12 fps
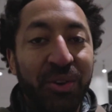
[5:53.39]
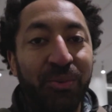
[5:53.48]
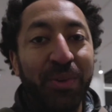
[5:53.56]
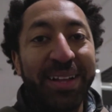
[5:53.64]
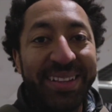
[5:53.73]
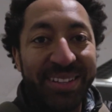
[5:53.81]

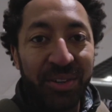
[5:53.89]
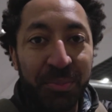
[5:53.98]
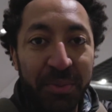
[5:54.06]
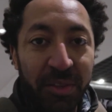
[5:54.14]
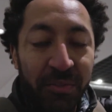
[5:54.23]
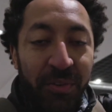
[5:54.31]
Well, I
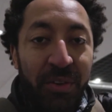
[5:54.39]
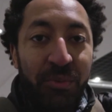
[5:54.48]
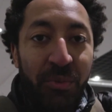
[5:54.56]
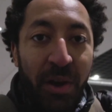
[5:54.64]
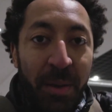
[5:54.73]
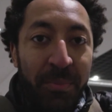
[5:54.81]
hope this
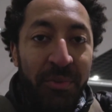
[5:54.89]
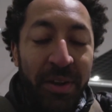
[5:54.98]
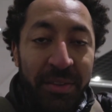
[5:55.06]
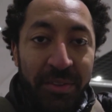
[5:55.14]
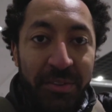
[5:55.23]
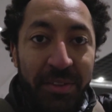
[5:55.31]
fun romp
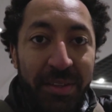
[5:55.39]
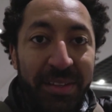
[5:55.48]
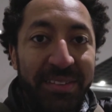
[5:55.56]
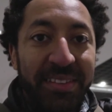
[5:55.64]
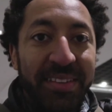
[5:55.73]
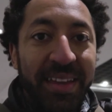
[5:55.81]
around the
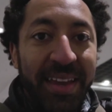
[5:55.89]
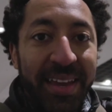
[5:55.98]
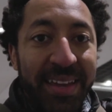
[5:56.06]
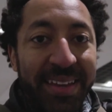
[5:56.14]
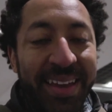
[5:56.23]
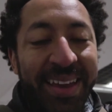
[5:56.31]
city
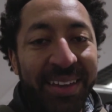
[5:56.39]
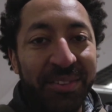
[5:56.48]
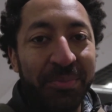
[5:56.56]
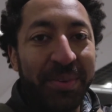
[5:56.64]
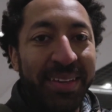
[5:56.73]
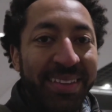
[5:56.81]
today
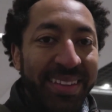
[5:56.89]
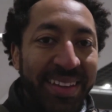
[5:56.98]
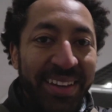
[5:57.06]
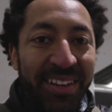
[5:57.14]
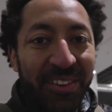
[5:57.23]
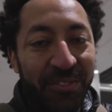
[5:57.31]
has been
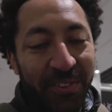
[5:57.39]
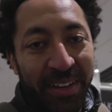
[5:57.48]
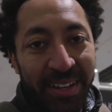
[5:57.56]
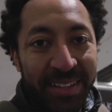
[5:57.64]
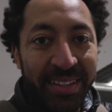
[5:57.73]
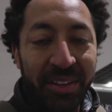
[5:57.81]

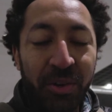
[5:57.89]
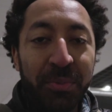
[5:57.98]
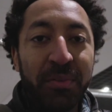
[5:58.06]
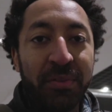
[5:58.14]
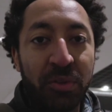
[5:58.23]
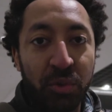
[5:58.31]
fun, and I hope
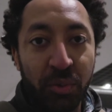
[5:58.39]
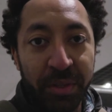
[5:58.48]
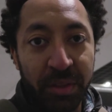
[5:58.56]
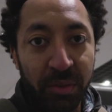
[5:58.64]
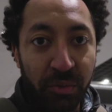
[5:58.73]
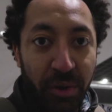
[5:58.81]
you've
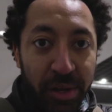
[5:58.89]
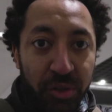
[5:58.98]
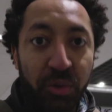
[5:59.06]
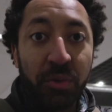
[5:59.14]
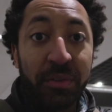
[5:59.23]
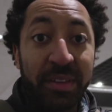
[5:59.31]
enjoyed this
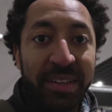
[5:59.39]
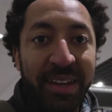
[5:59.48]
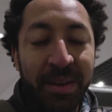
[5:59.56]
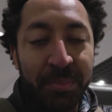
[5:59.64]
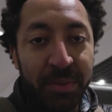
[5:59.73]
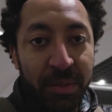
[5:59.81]
crash course in
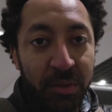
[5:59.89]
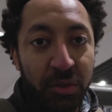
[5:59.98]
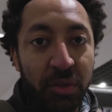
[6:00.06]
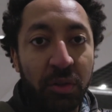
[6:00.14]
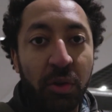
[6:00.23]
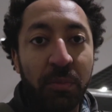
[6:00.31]

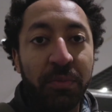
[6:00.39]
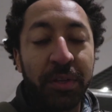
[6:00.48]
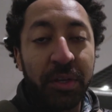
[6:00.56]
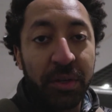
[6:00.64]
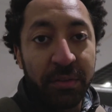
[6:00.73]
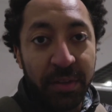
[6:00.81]
composition.
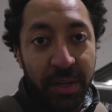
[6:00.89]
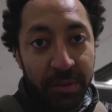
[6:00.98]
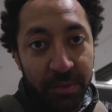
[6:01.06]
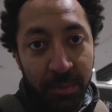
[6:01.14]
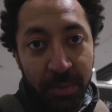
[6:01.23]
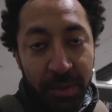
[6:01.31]
Hopefully you can take
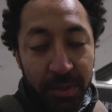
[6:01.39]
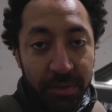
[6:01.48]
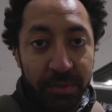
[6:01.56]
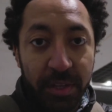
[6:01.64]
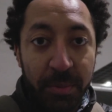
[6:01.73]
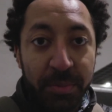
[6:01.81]
some of
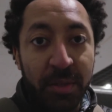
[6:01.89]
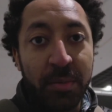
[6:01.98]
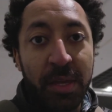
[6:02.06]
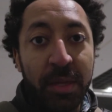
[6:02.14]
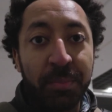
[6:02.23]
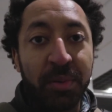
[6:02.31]
these tips
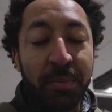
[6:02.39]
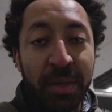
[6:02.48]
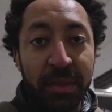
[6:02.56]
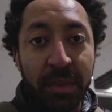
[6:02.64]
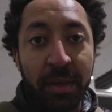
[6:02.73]
and implement